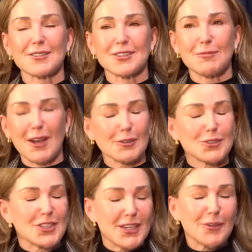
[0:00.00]
Uh, Michael
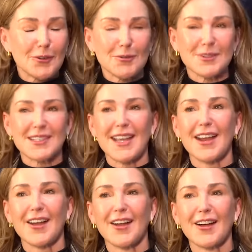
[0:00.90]
Jeter was
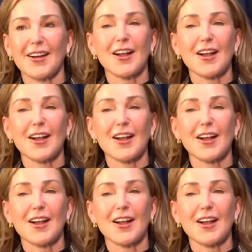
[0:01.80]
there.